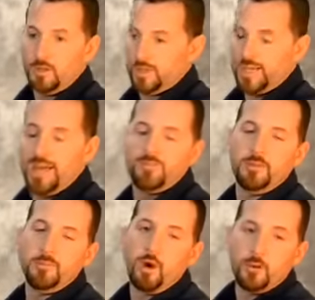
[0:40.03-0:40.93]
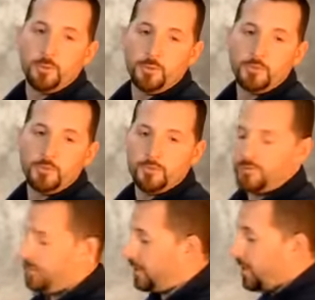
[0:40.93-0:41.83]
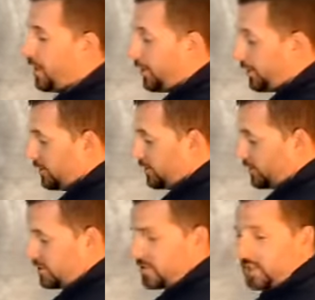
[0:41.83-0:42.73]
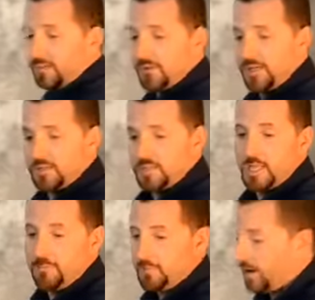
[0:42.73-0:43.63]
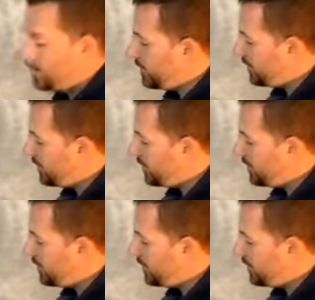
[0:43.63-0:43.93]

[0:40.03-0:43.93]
like a heavy marble from the gutter to see if it gets stopped up.